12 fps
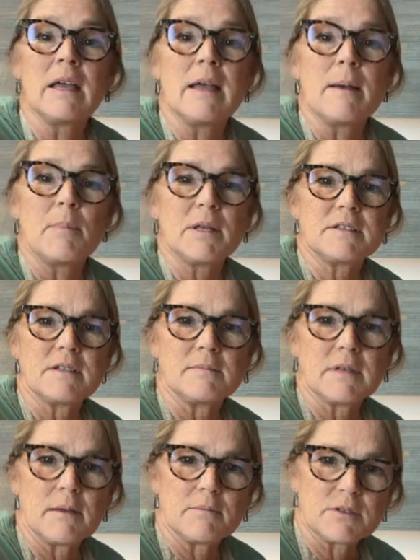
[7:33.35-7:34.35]
but
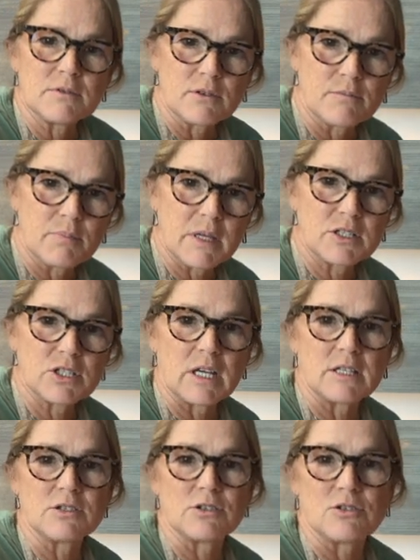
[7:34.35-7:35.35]
sometimes sort of big
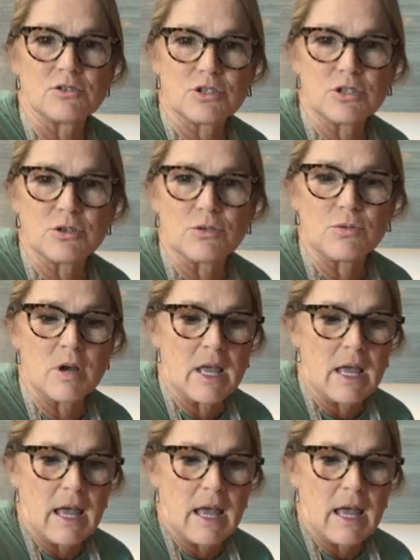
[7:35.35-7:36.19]
changes are due,